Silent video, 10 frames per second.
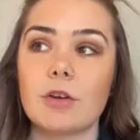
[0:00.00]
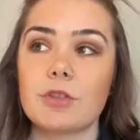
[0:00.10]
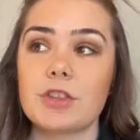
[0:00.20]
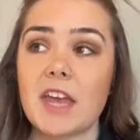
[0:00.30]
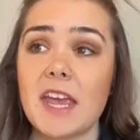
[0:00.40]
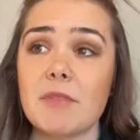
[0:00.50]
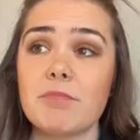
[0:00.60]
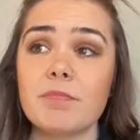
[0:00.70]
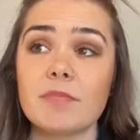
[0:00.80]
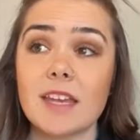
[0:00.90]

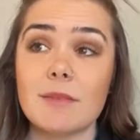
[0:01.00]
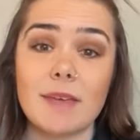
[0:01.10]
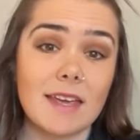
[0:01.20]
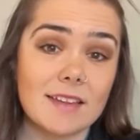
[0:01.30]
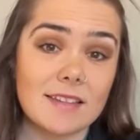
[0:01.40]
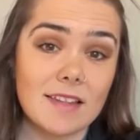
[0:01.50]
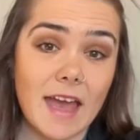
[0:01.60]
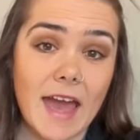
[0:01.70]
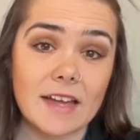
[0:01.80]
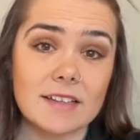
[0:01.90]
Shame can make us
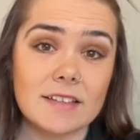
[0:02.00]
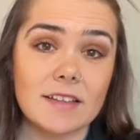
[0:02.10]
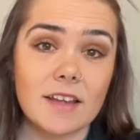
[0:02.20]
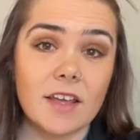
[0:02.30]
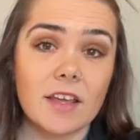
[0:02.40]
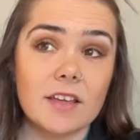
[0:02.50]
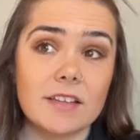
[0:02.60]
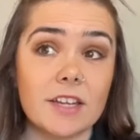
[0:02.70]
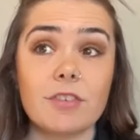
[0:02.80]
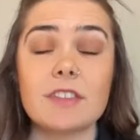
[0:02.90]
act
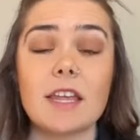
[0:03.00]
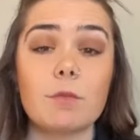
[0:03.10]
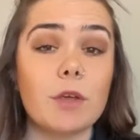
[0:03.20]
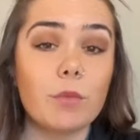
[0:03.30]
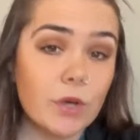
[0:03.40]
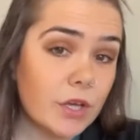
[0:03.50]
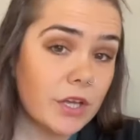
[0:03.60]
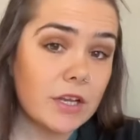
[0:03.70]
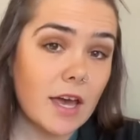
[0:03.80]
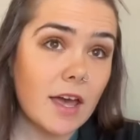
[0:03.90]
different than we
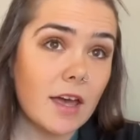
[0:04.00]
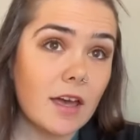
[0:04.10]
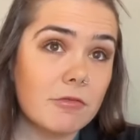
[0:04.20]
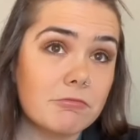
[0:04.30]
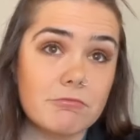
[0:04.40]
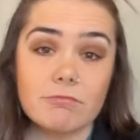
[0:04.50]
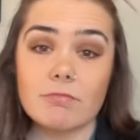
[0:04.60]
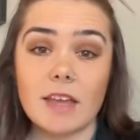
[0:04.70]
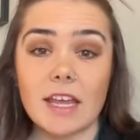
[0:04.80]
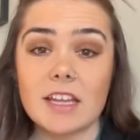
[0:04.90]
would
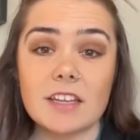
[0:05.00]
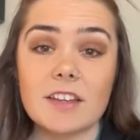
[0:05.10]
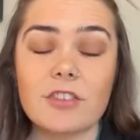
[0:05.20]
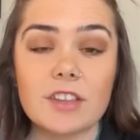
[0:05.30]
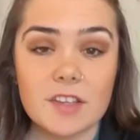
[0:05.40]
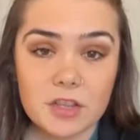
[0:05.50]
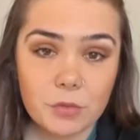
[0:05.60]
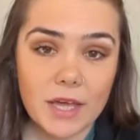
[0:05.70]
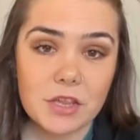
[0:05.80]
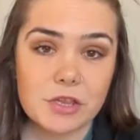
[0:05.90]
in a different
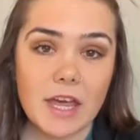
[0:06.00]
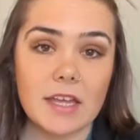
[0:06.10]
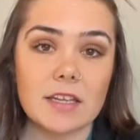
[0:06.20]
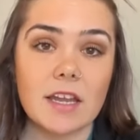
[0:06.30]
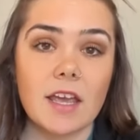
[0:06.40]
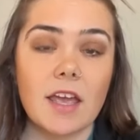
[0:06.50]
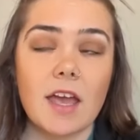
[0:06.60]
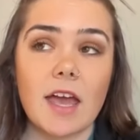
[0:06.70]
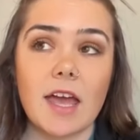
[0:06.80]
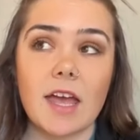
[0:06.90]
situation.
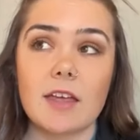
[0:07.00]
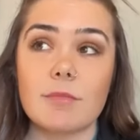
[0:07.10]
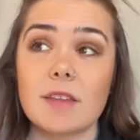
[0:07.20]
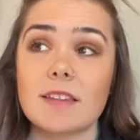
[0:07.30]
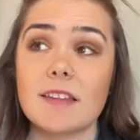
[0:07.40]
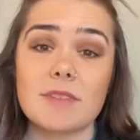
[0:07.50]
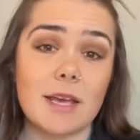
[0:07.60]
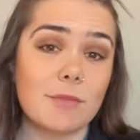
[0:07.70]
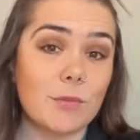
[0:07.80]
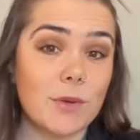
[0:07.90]

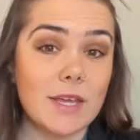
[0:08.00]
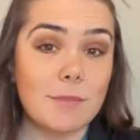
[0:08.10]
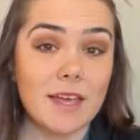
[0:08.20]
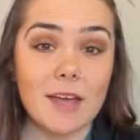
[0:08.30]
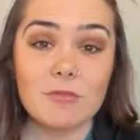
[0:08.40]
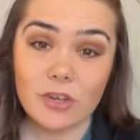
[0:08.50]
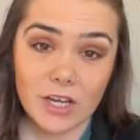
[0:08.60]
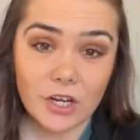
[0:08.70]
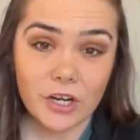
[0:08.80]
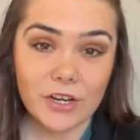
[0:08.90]
Sometimes we become
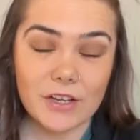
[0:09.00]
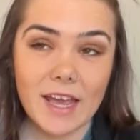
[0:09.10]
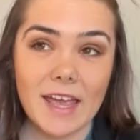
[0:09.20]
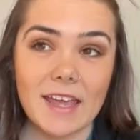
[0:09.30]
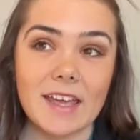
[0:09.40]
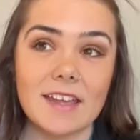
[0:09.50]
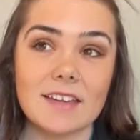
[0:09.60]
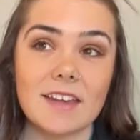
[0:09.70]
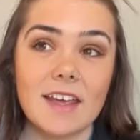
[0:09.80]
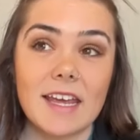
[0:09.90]
triggered
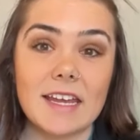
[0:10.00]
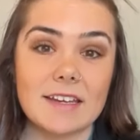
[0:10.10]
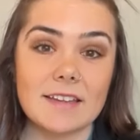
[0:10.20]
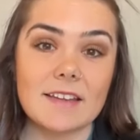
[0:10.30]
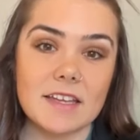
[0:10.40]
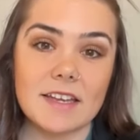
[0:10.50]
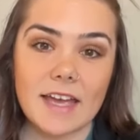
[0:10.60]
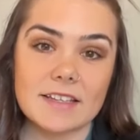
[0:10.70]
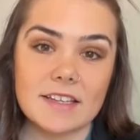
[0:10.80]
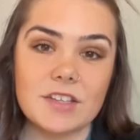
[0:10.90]
and it is
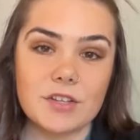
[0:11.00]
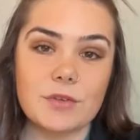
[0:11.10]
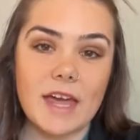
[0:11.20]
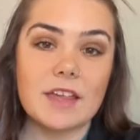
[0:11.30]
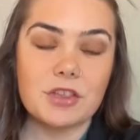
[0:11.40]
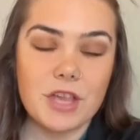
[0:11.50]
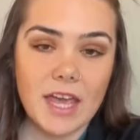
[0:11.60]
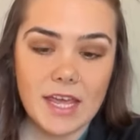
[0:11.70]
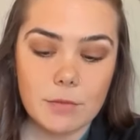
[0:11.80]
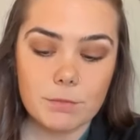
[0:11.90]
connected to that
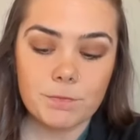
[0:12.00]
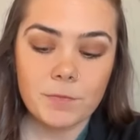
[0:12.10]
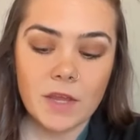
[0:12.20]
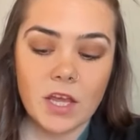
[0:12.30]
shame.